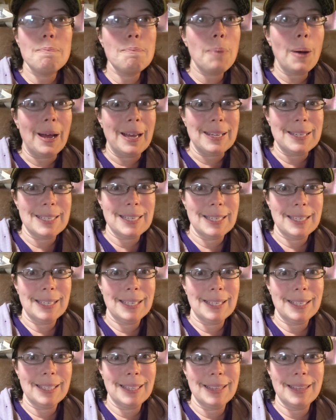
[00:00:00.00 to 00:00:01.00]
but
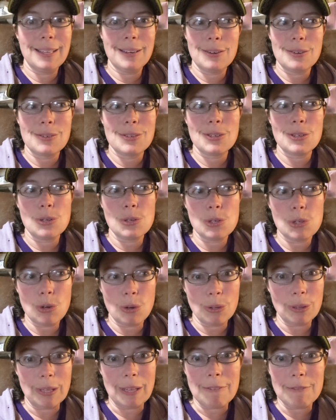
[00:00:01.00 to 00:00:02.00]
there's
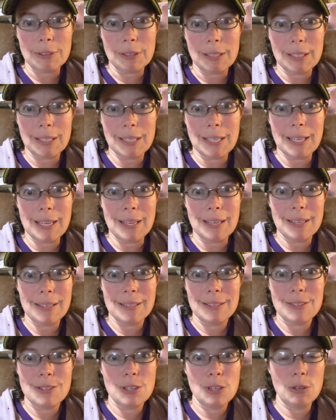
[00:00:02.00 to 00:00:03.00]
certainly validity
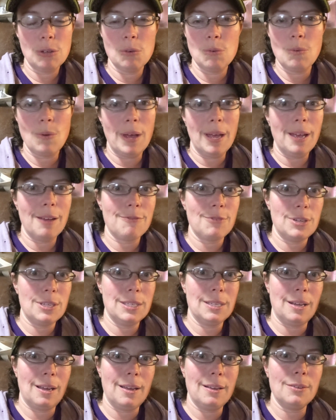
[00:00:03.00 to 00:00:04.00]
to every
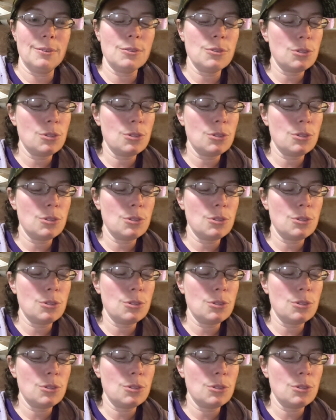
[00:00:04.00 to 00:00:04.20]
style.